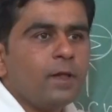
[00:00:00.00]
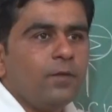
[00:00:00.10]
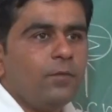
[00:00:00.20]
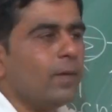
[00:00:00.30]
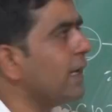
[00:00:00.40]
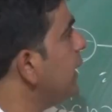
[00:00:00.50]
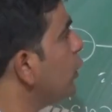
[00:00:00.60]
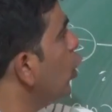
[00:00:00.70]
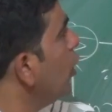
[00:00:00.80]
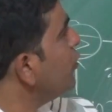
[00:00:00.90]
We will get a
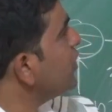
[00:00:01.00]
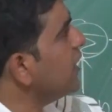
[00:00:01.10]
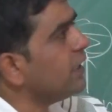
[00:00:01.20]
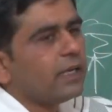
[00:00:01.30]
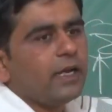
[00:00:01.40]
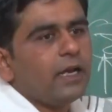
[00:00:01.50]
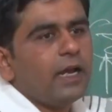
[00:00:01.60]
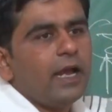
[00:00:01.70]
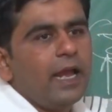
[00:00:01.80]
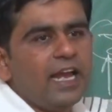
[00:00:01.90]
coefficient
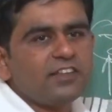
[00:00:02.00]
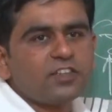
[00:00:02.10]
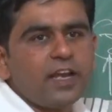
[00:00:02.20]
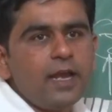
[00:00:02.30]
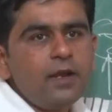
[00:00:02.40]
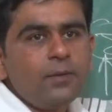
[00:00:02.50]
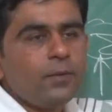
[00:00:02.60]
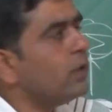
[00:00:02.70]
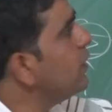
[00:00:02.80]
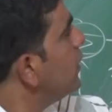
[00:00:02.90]
hk,
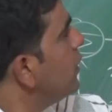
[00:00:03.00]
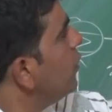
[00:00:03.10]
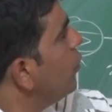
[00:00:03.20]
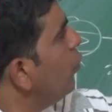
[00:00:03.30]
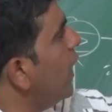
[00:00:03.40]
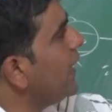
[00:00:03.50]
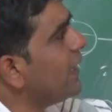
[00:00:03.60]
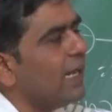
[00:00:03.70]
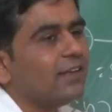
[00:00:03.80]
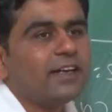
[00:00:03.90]
where
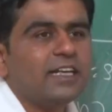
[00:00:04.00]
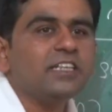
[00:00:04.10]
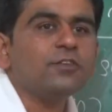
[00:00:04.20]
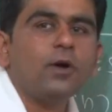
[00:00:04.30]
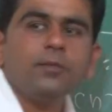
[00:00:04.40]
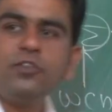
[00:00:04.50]
k is ranging from